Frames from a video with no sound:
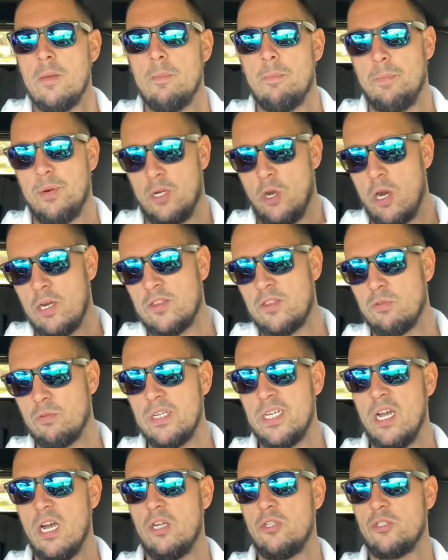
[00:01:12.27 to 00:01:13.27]
But our
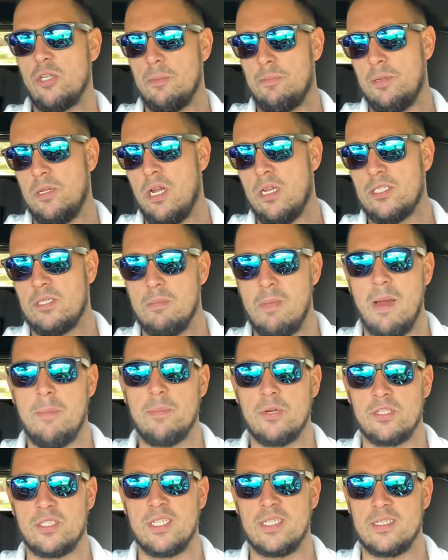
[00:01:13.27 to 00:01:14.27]
300 plus
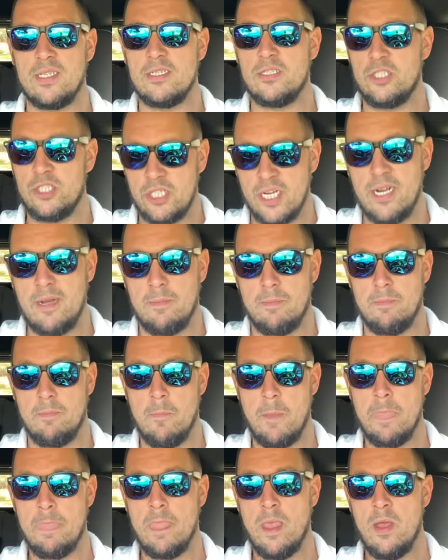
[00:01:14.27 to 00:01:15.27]
members at the gym,
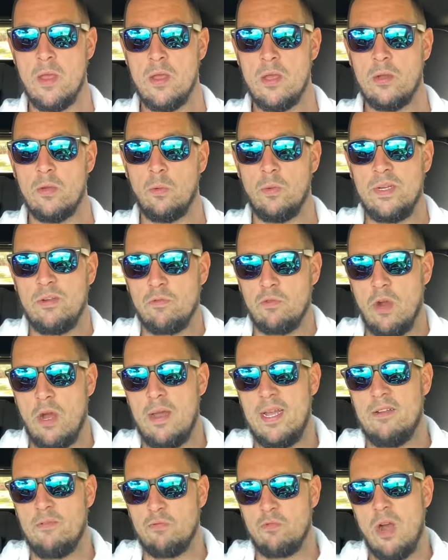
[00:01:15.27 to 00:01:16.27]
we
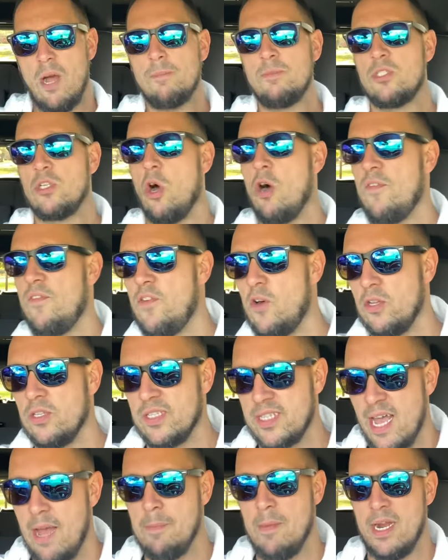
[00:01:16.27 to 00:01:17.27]
it rubs off on
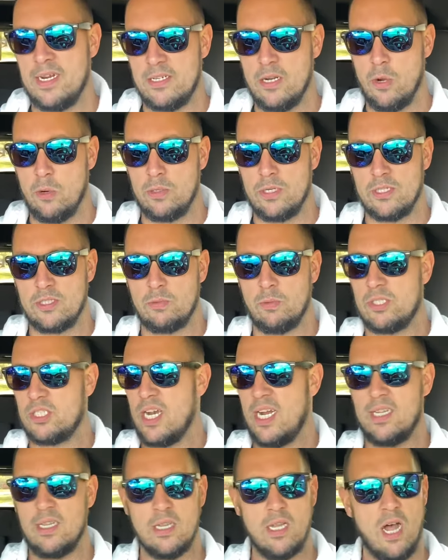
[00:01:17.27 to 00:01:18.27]
them, I noticed, which
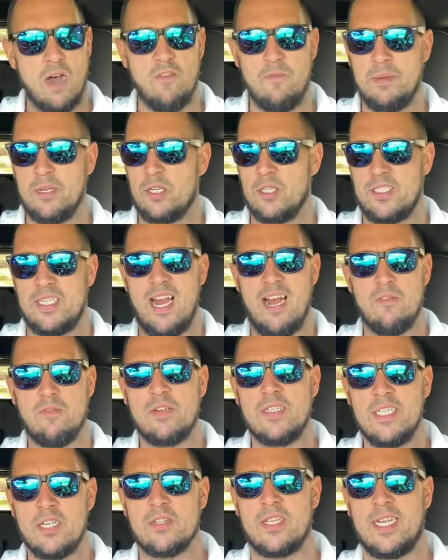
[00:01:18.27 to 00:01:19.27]
I love because
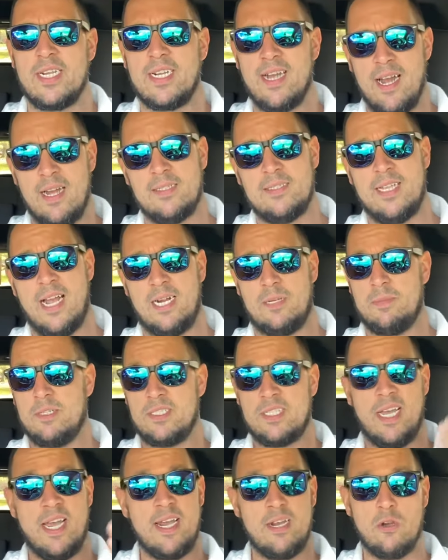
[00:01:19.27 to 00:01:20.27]
every year they contact me and
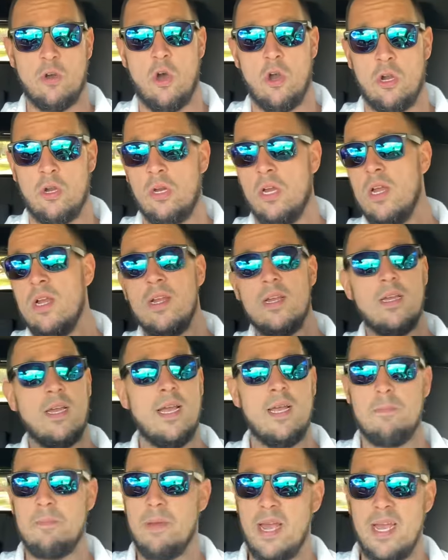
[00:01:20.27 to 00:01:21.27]
say, hey, Carl,
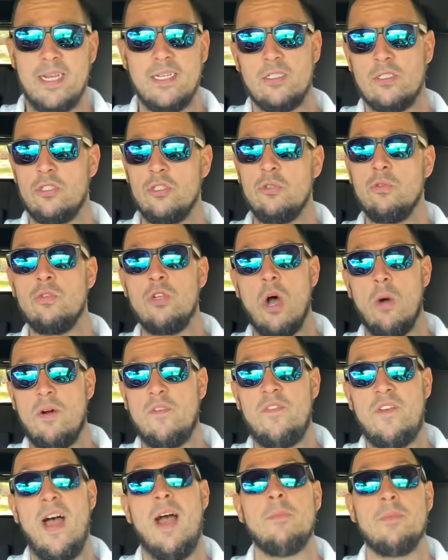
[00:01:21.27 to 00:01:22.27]
hey, Bay, do you know a
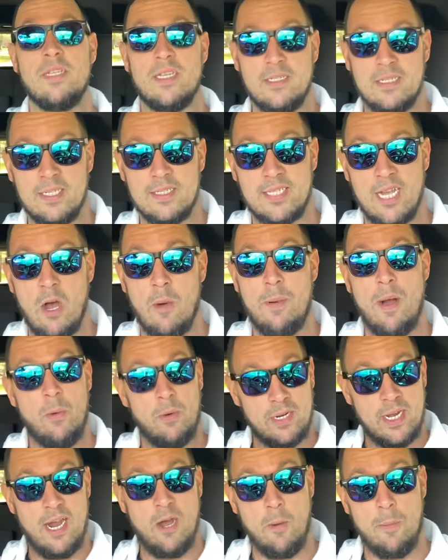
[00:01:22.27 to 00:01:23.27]
family that needs help? I
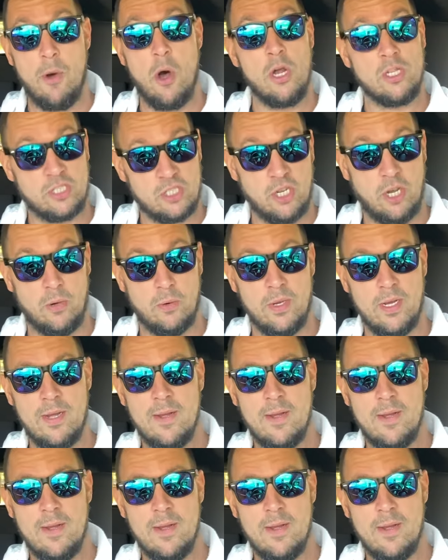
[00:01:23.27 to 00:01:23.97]
want to help also.